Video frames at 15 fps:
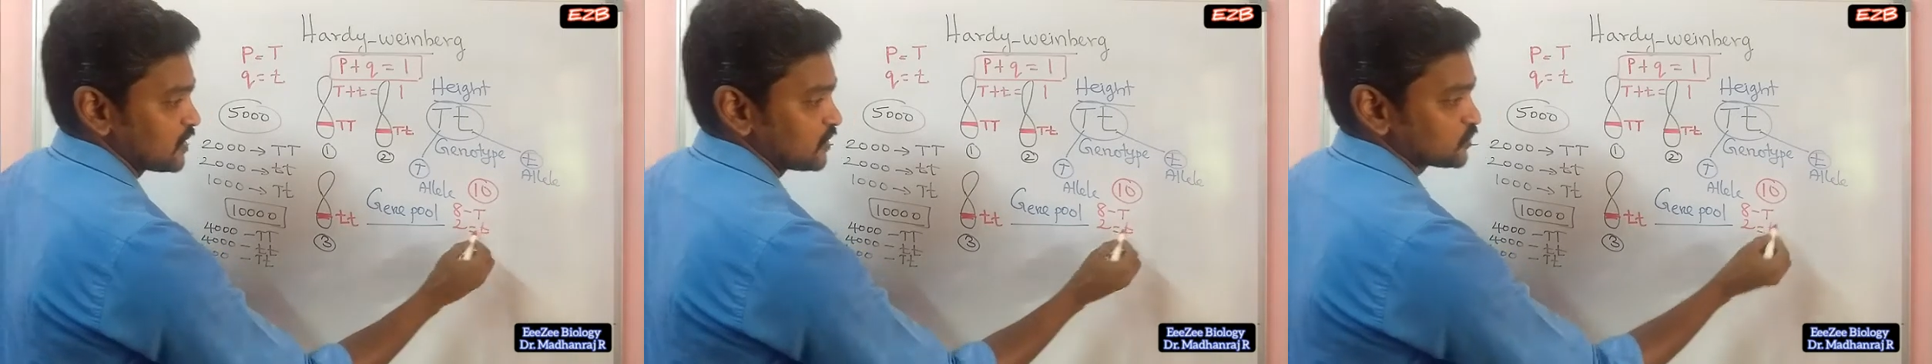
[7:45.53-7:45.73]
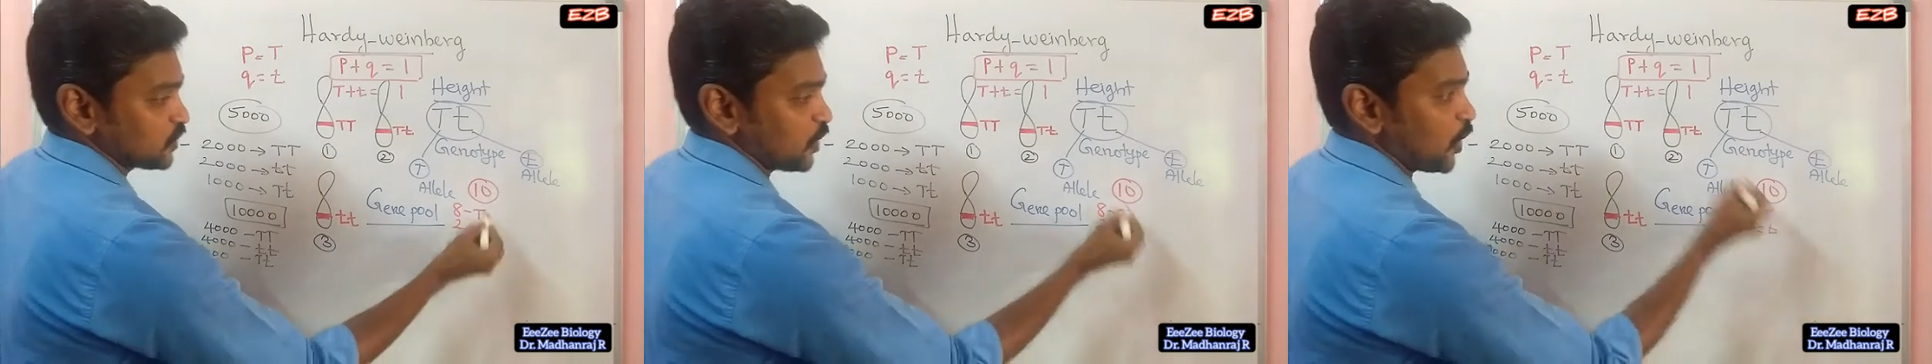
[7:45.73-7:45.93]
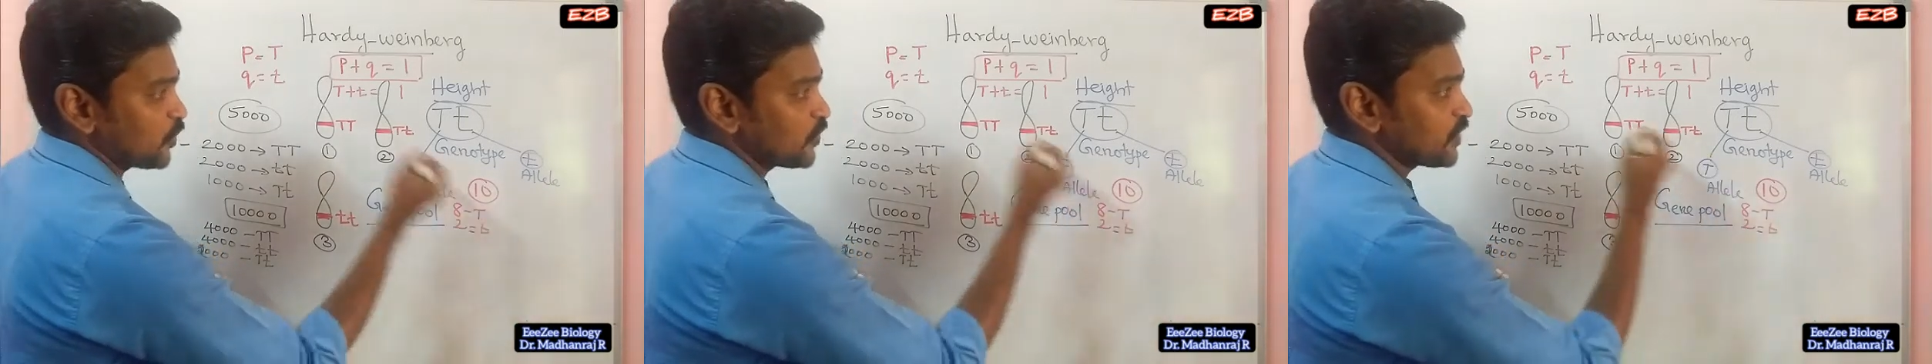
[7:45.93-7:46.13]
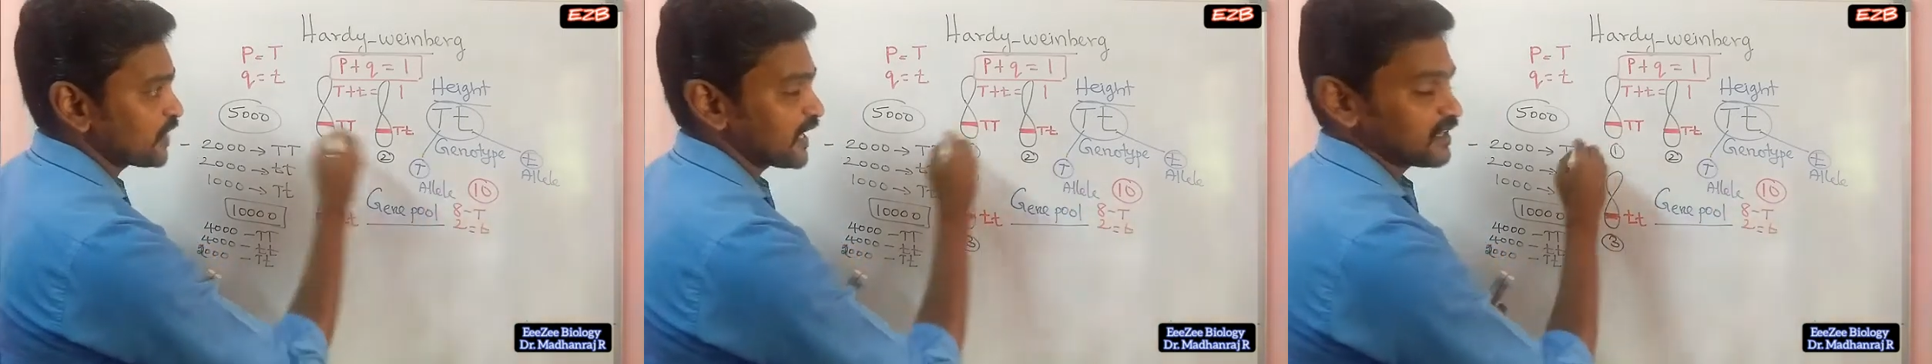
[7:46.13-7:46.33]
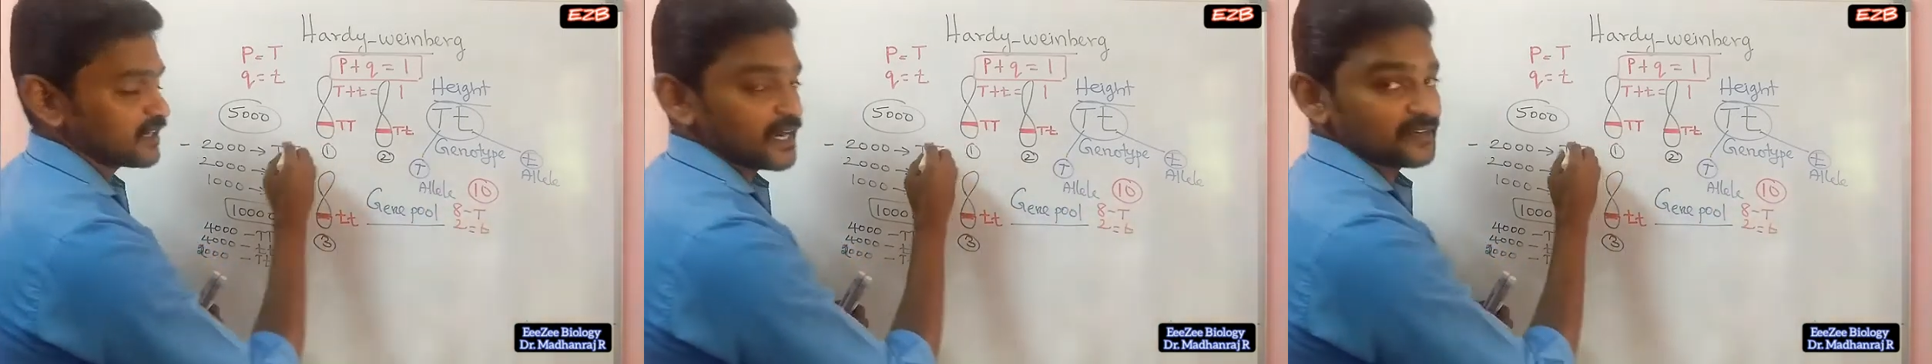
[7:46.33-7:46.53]
So how you
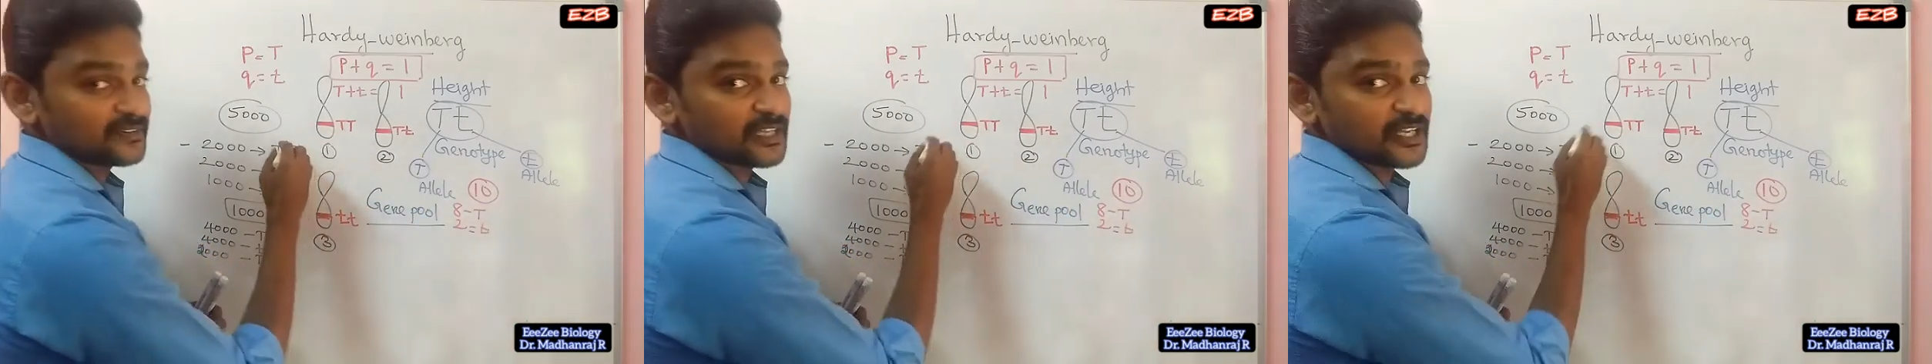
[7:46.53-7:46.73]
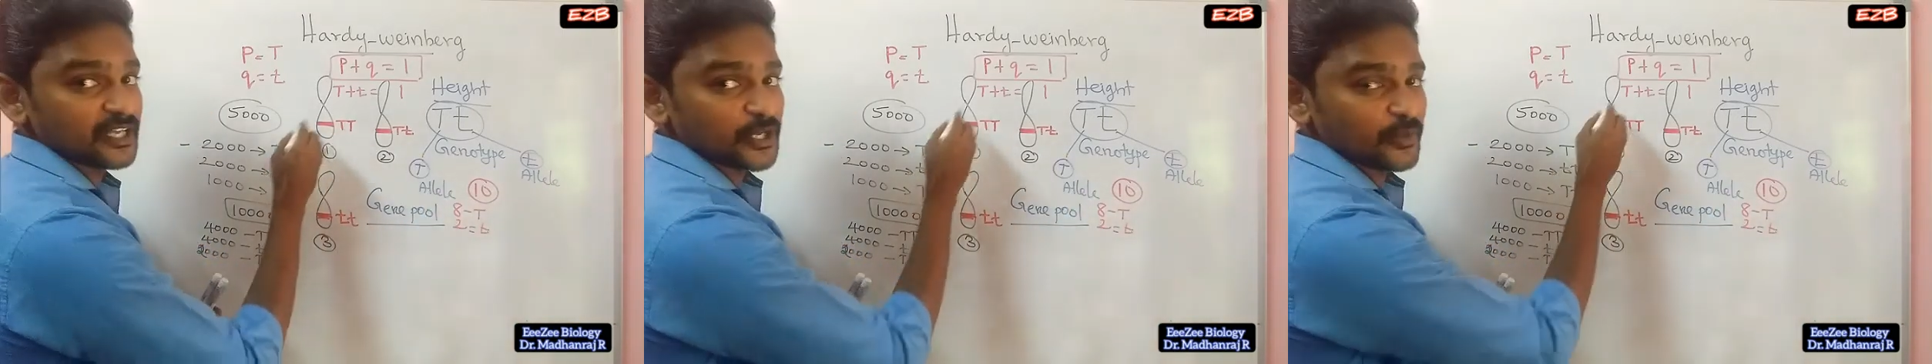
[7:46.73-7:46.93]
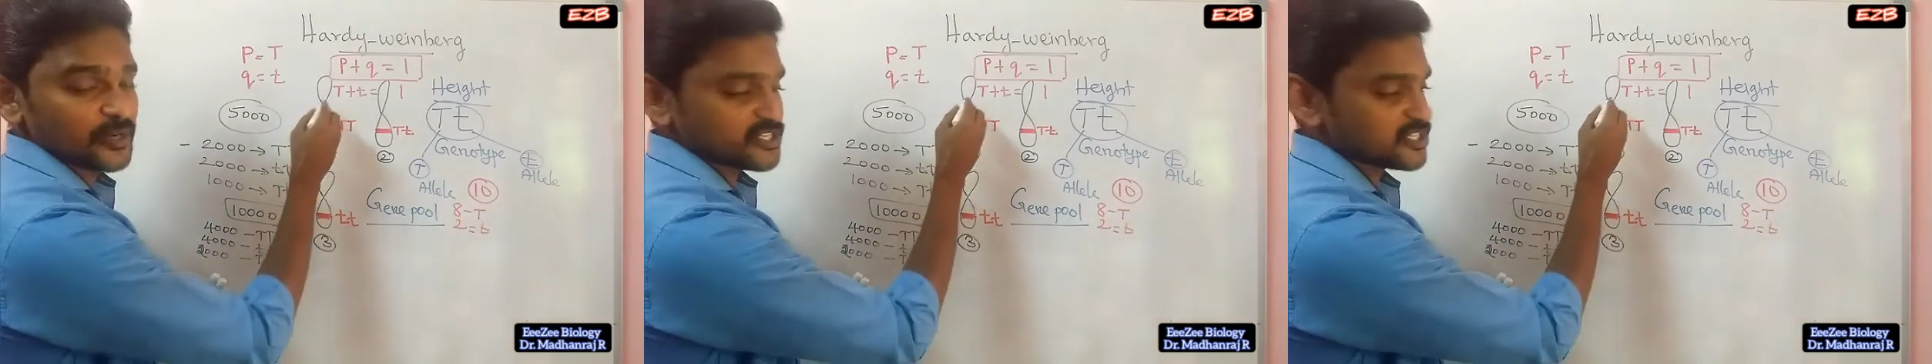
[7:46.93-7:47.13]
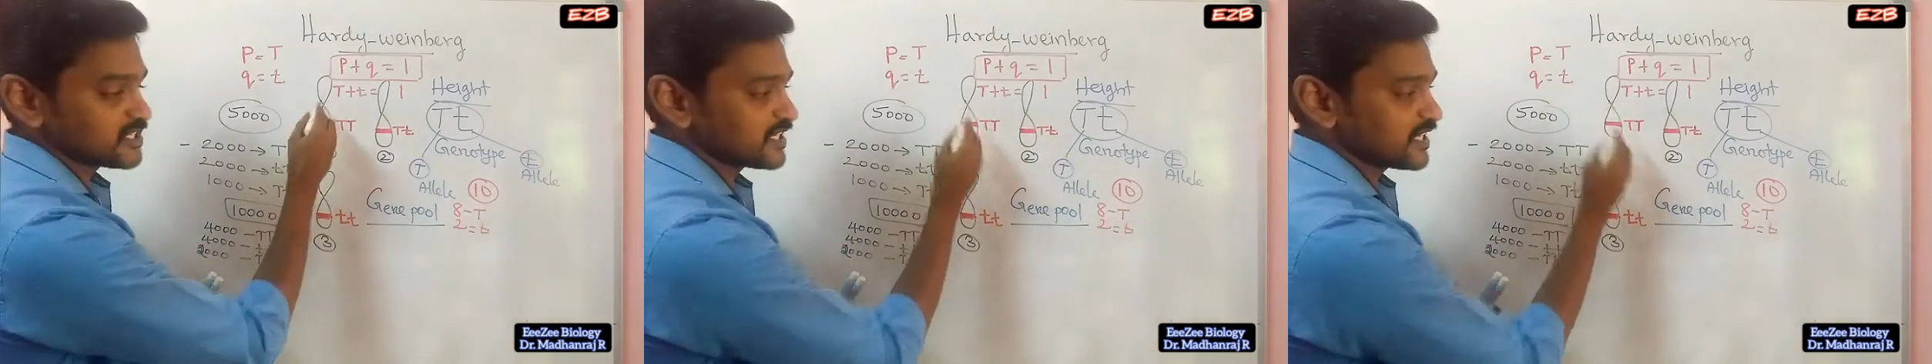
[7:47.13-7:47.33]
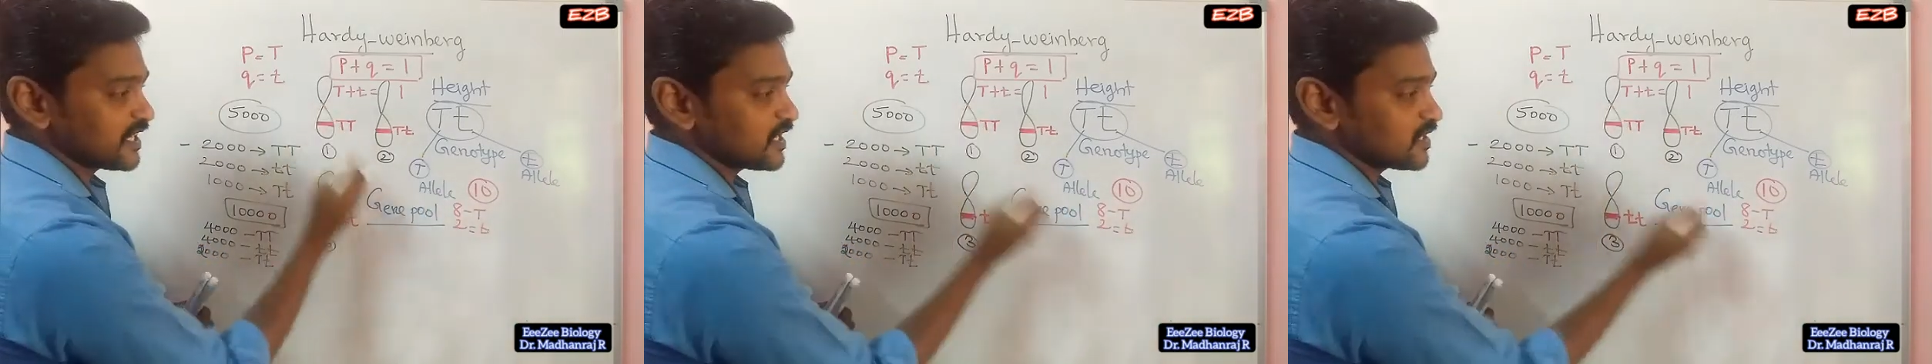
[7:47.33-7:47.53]
can write the equation
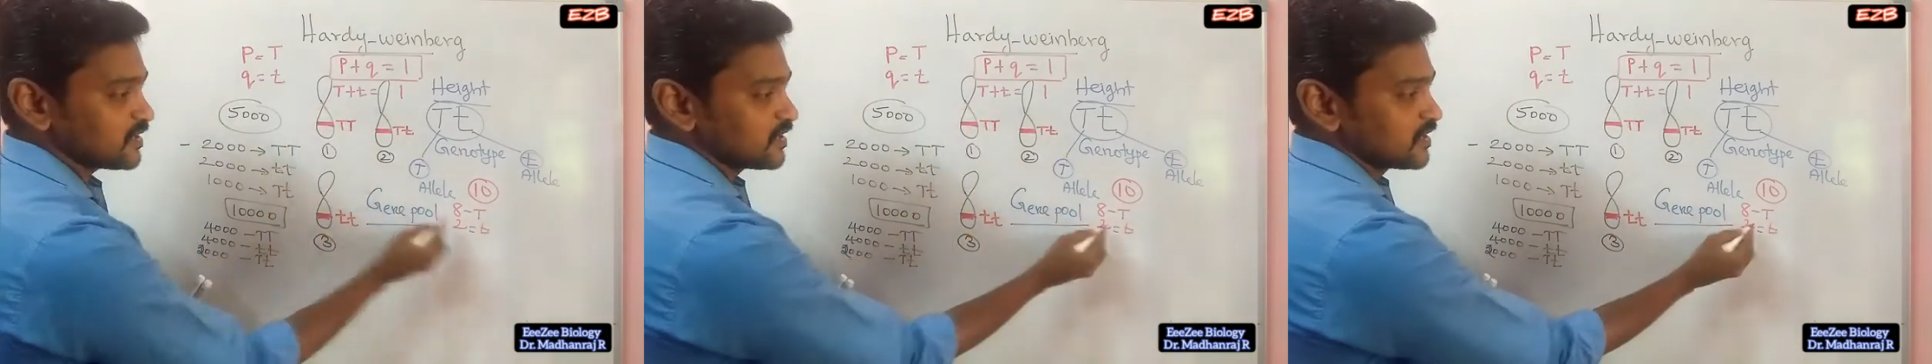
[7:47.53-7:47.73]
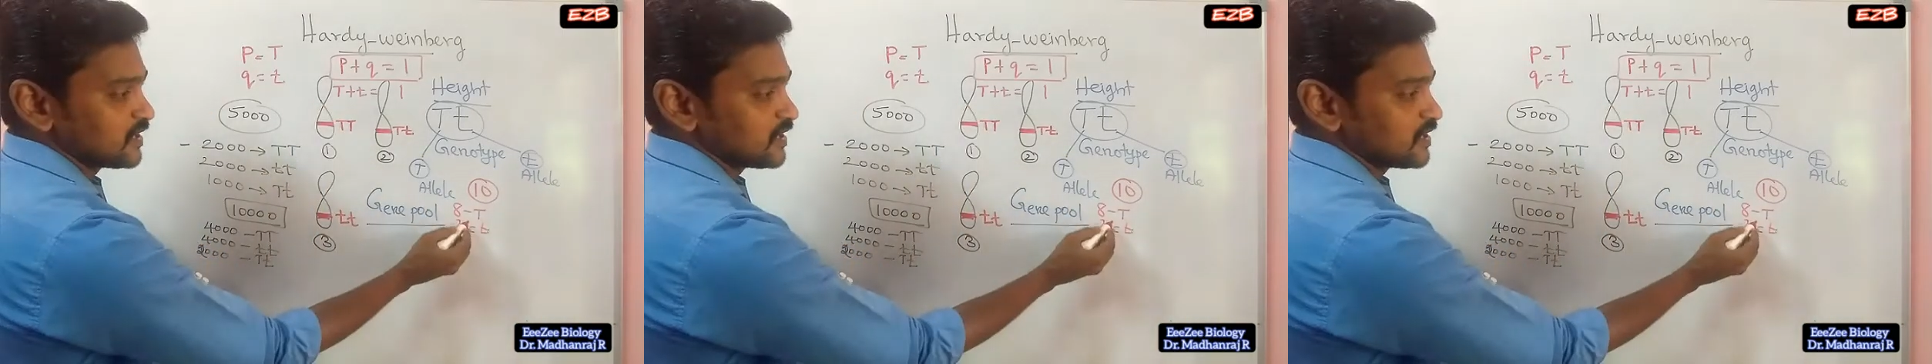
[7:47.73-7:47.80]
here?